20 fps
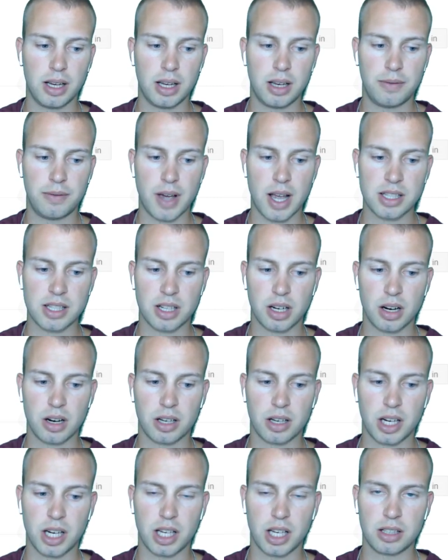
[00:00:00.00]
advanced
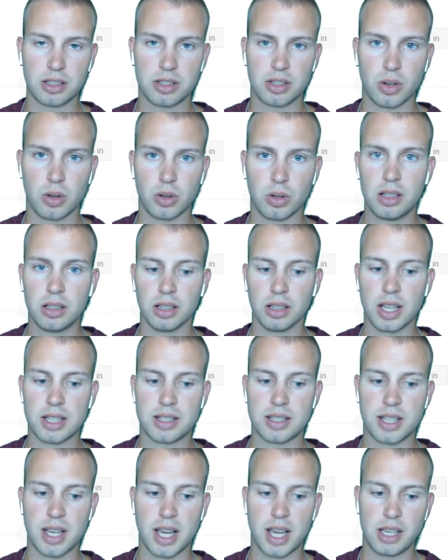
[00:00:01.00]
targeting so let's
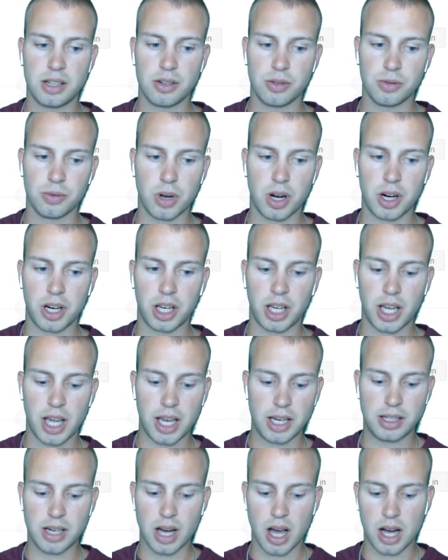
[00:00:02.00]
say you're running a
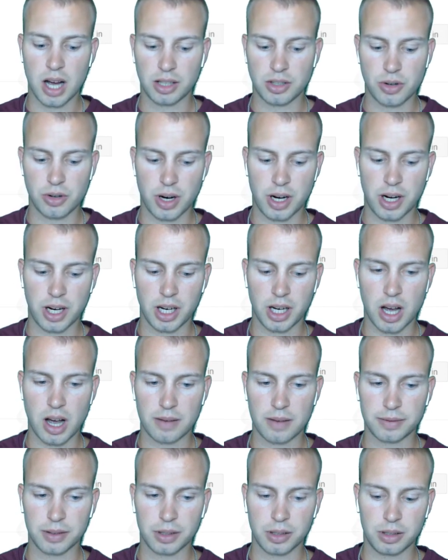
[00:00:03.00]
dog training
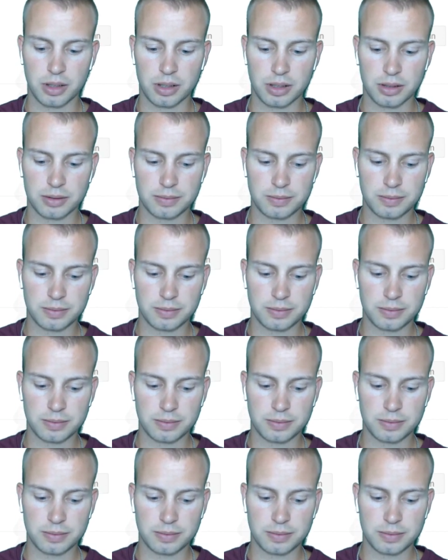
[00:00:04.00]
offer